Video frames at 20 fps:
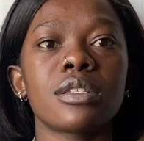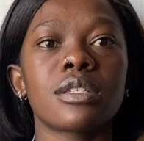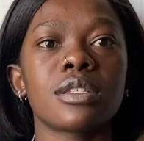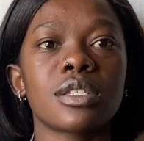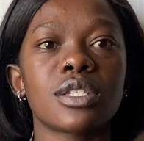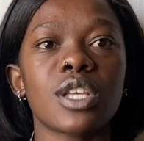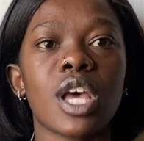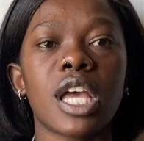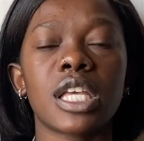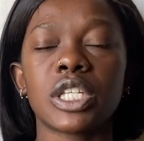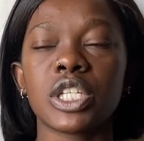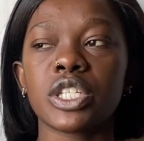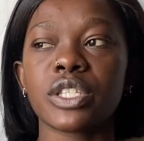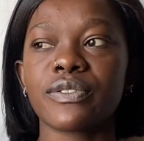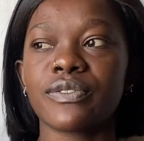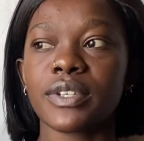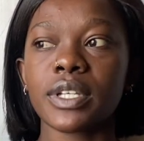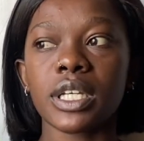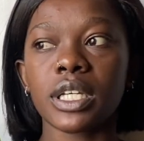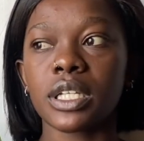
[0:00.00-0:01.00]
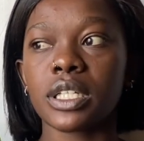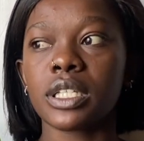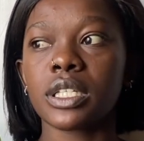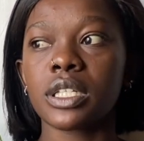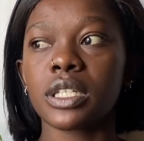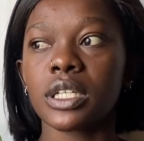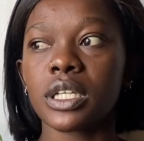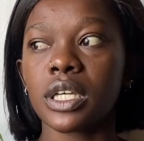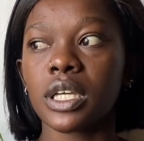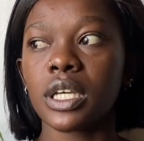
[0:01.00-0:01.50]
so I just figured
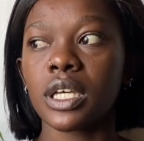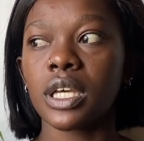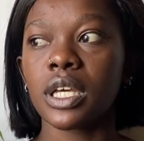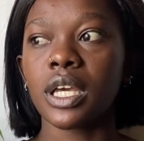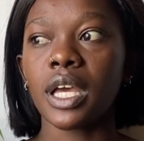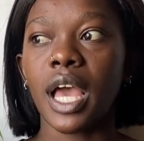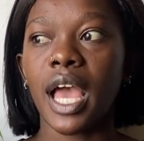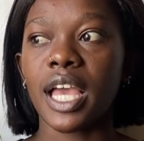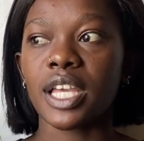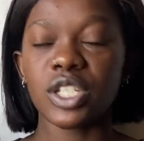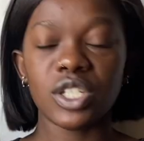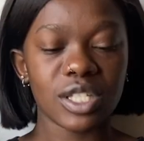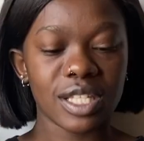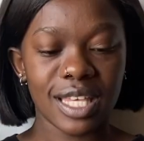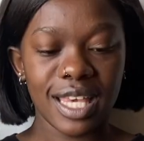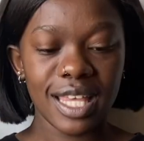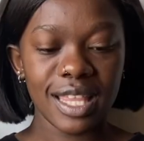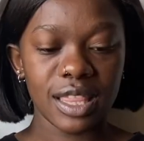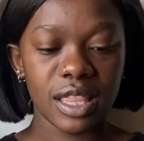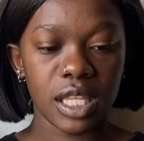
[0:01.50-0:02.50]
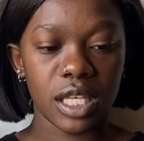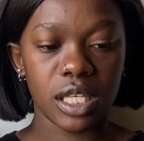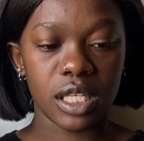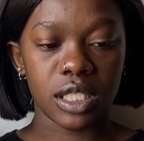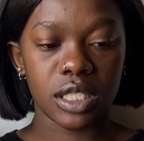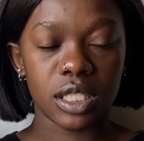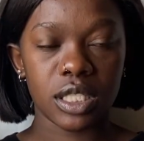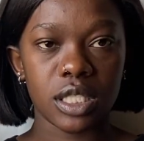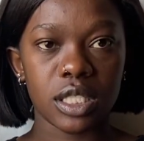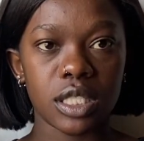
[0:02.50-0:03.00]
I should get
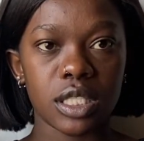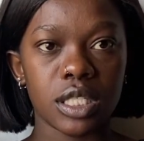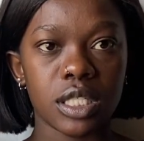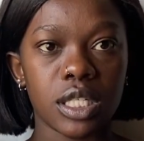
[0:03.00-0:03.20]
this.